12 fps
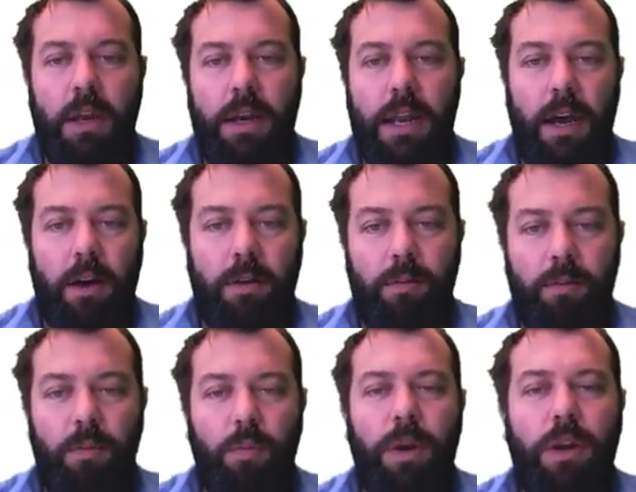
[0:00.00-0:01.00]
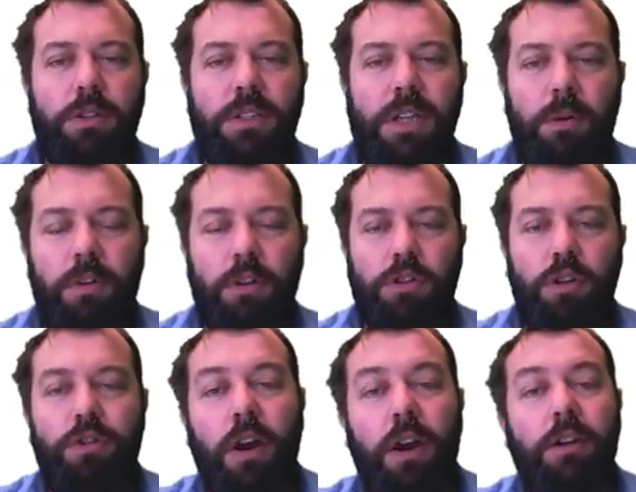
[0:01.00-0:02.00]
Now, we could say we've got two
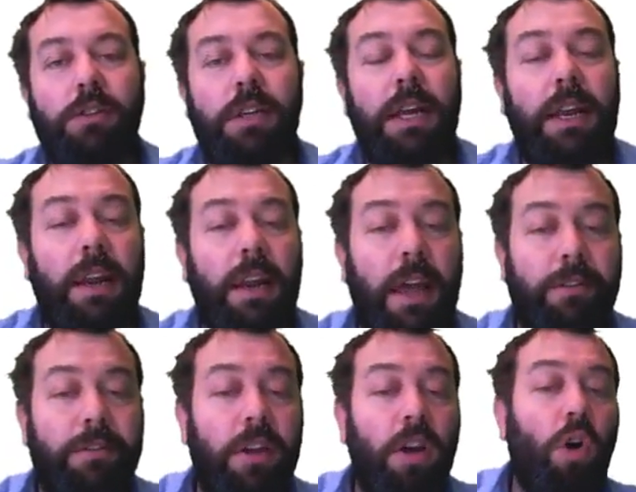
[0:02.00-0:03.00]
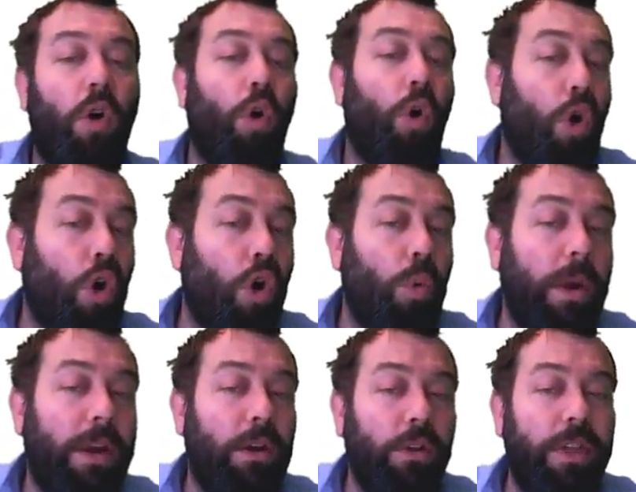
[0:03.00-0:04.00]
triangles here left, or
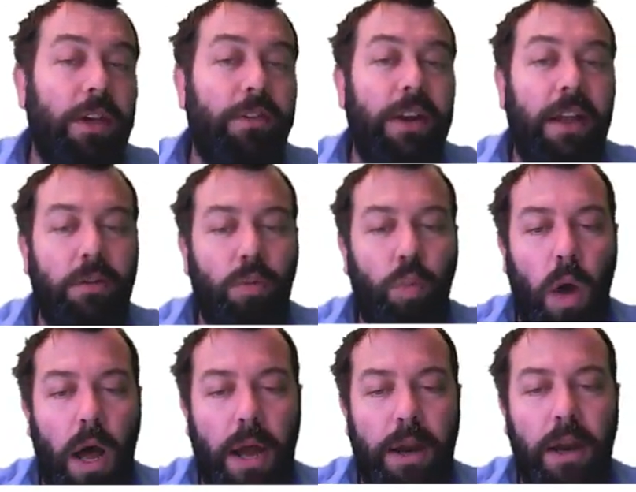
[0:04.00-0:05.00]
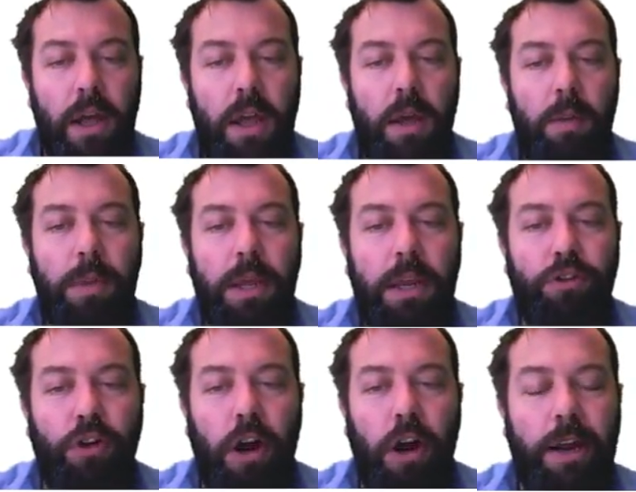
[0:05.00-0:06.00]
we could think of it as one big
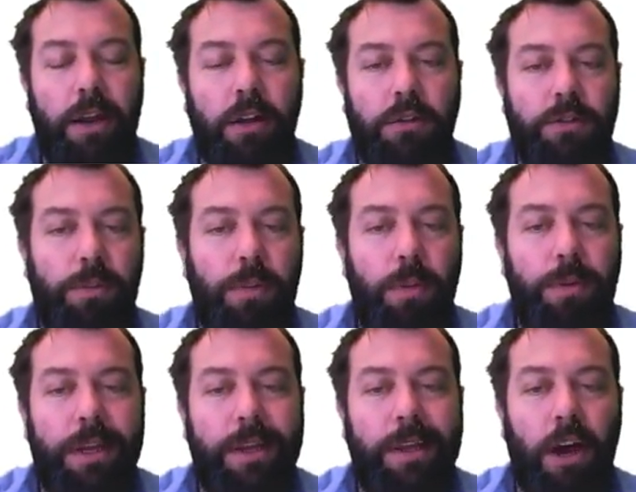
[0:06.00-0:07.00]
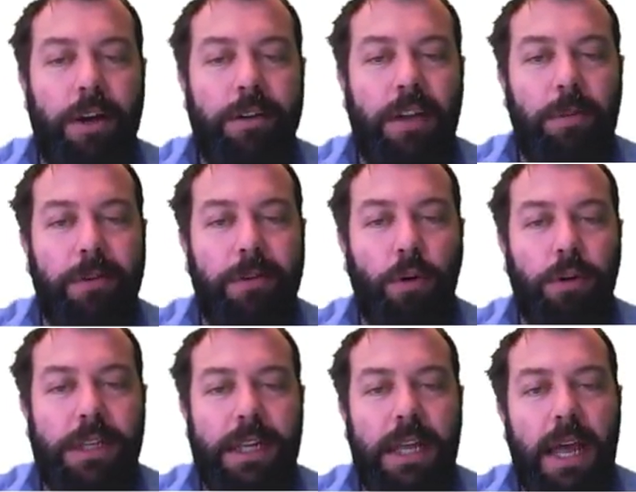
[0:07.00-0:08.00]
triangle. The perpendicular height is going to be
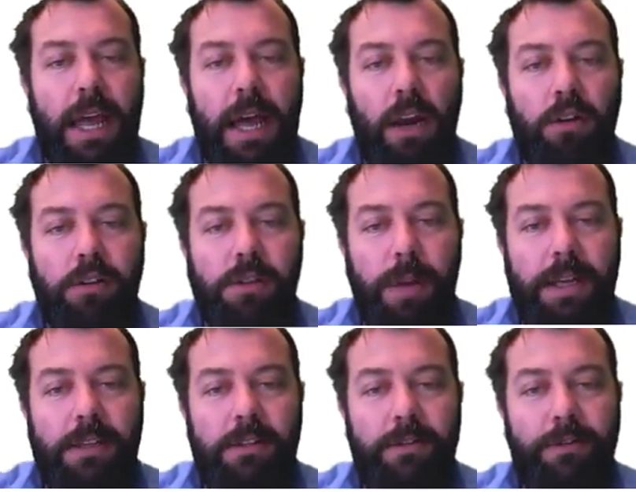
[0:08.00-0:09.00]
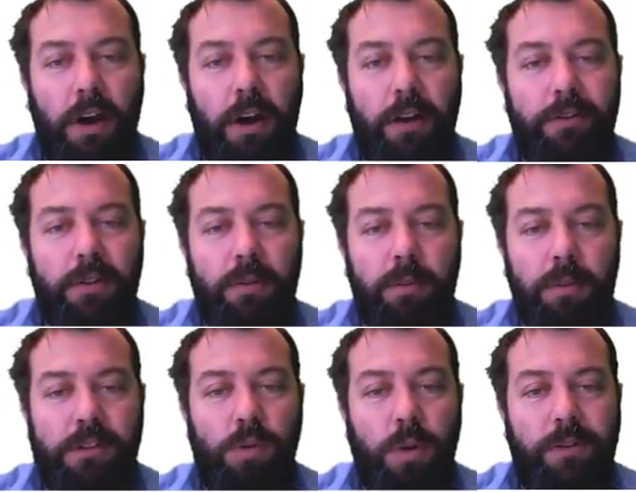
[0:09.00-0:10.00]
40. How long is the base? 5
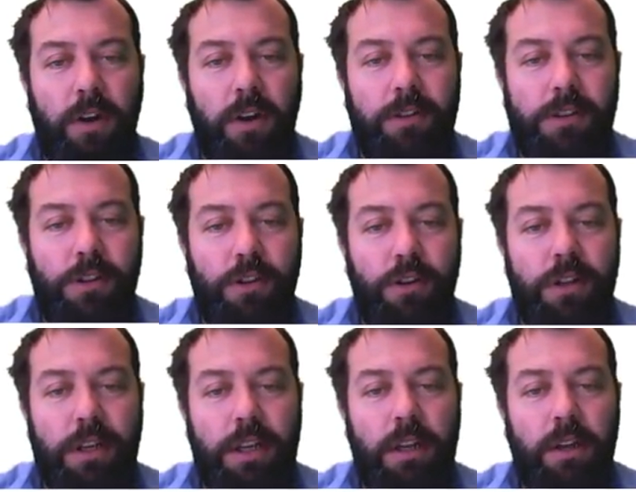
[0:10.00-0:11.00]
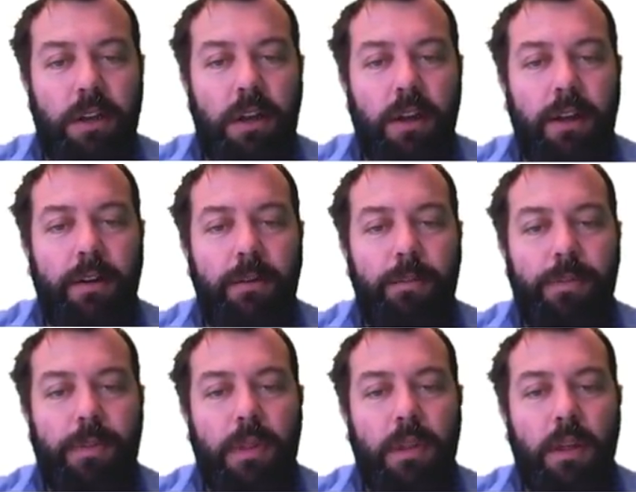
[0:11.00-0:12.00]
plus 25 is 30.
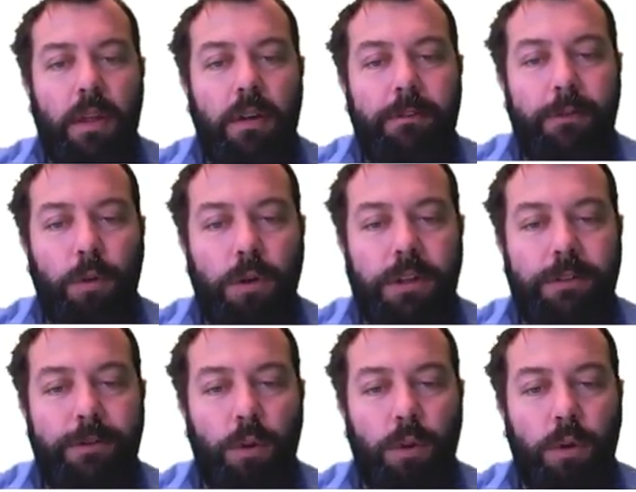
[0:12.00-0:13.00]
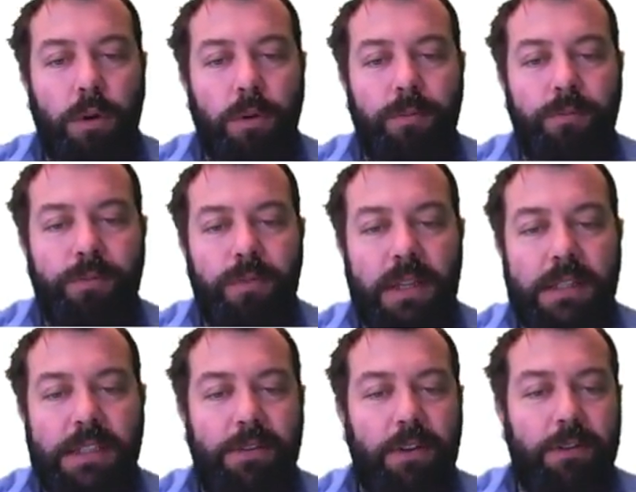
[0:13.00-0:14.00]
44,
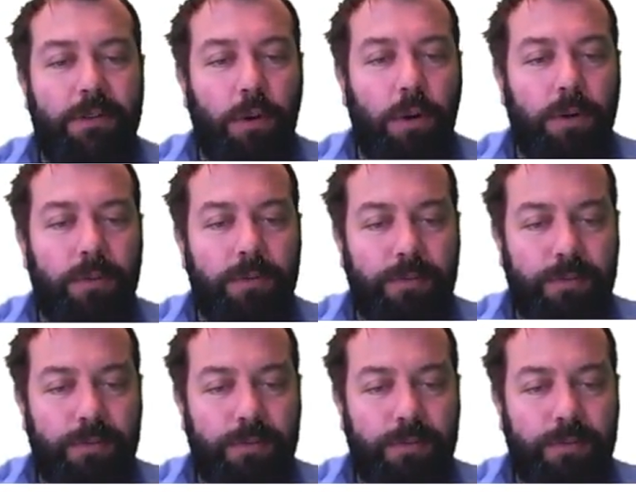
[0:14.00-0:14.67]
74.